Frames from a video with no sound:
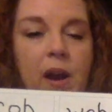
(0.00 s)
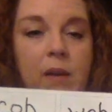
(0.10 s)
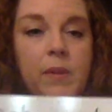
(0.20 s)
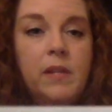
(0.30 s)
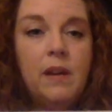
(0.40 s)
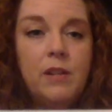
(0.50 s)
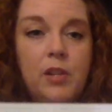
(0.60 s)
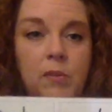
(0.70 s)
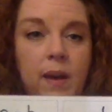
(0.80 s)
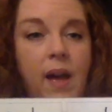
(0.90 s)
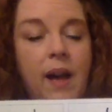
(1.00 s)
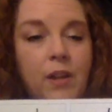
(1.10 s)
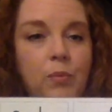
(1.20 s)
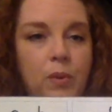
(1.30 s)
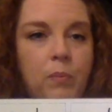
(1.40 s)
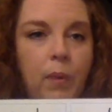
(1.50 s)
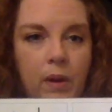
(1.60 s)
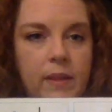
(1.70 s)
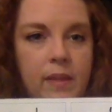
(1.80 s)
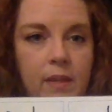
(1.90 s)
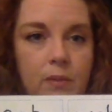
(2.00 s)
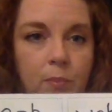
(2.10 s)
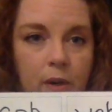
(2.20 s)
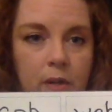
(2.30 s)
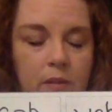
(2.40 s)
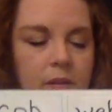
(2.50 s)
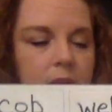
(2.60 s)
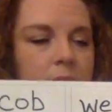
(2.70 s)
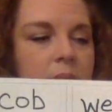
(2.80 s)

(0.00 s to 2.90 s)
I want to talk to you about how you would mark these words.